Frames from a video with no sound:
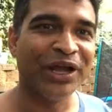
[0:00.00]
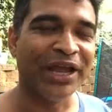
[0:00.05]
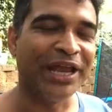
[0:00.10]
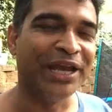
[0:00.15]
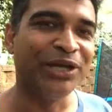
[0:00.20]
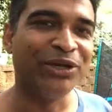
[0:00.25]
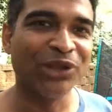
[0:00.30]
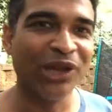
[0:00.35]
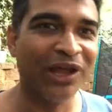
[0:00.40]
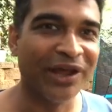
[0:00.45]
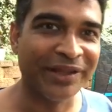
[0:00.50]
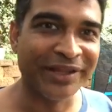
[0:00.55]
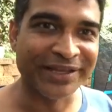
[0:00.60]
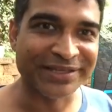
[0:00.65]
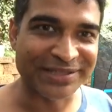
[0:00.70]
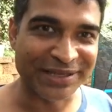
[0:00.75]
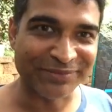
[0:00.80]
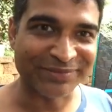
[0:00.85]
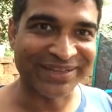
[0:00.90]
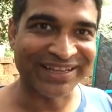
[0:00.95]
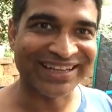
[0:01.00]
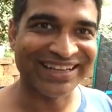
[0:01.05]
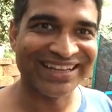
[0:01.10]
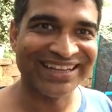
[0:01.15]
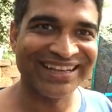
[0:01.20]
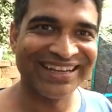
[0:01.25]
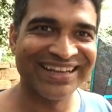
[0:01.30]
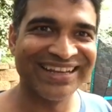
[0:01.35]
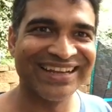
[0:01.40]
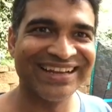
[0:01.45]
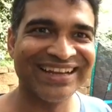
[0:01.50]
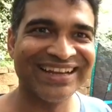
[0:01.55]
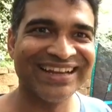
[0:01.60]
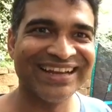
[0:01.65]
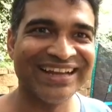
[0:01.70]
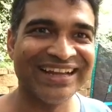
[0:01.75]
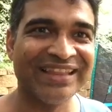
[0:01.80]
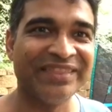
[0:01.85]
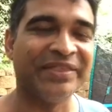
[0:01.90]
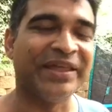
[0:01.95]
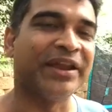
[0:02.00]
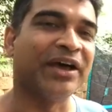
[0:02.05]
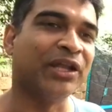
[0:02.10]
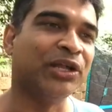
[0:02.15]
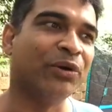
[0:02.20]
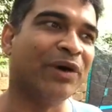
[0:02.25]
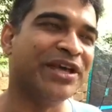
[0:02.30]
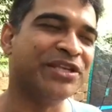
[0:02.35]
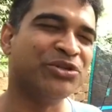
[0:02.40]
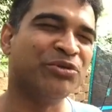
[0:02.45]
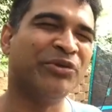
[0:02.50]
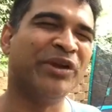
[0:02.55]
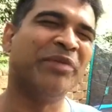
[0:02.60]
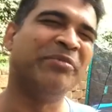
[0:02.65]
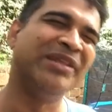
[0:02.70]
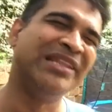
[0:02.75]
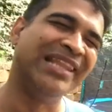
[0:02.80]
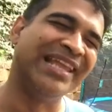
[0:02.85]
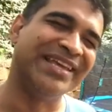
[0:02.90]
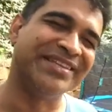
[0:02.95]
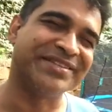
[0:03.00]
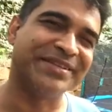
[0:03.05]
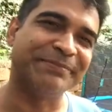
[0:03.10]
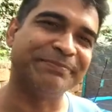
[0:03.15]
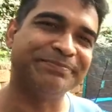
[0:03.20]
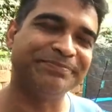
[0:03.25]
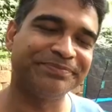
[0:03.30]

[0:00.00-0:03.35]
into learning something that otherwise you would have been lazy.